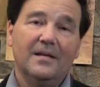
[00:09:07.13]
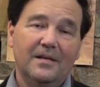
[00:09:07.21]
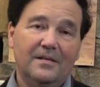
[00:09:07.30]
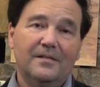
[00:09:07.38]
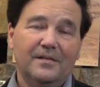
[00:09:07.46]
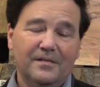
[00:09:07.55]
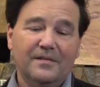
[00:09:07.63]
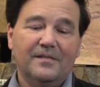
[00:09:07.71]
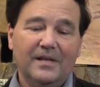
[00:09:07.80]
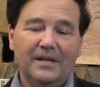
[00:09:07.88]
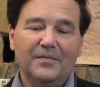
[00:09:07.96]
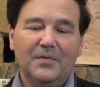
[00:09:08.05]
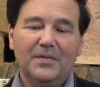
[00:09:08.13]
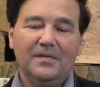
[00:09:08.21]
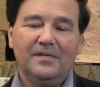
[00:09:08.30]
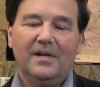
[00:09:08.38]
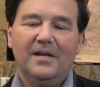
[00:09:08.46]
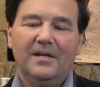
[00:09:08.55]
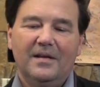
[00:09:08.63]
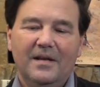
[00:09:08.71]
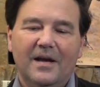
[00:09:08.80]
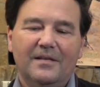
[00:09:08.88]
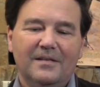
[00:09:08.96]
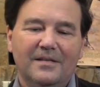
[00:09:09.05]
It's a successful design.
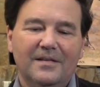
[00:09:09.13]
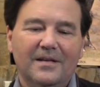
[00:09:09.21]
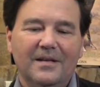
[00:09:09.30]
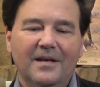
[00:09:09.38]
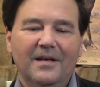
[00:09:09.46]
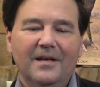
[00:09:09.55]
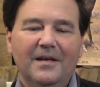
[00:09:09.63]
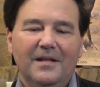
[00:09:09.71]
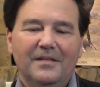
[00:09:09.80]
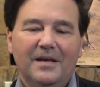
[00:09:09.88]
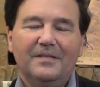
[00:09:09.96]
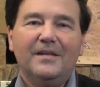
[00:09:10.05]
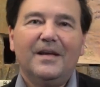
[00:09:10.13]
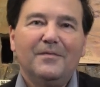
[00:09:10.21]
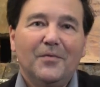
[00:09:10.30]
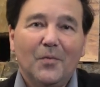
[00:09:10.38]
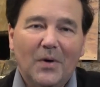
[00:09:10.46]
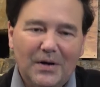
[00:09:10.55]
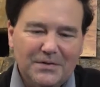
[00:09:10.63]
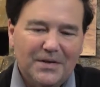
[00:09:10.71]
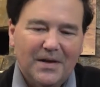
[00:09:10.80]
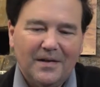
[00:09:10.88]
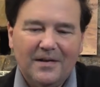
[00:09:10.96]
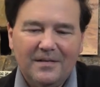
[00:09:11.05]
Excellent. Thanks again for
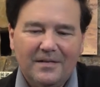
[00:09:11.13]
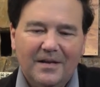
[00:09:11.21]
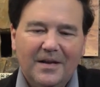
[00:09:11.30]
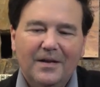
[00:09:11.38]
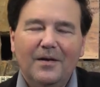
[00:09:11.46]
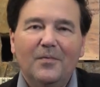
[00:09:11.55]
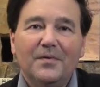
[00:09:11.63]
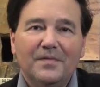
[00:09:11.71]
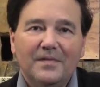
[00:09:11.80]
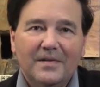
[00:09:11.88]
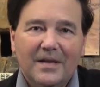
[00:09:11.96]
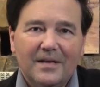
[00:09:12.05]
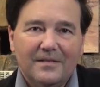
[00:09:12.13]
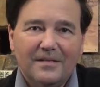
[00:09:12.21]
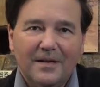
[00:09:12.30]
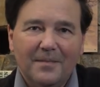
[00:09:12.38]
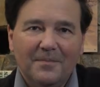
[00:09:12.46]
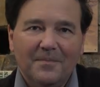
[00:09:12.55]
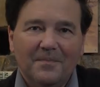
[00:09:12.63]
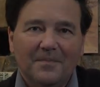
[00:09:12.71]
watching, and take care. We'll see you next time.